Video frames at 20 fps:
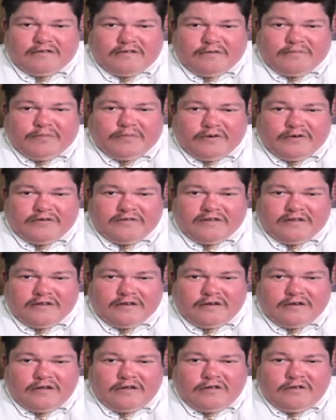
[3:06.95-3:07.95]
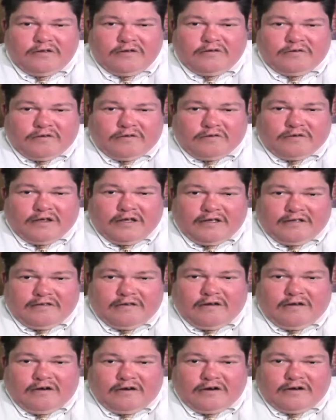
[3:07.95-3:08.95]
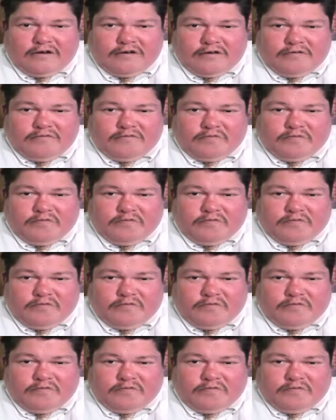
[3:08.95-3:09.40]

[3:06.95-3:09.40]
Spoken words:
just a person who does art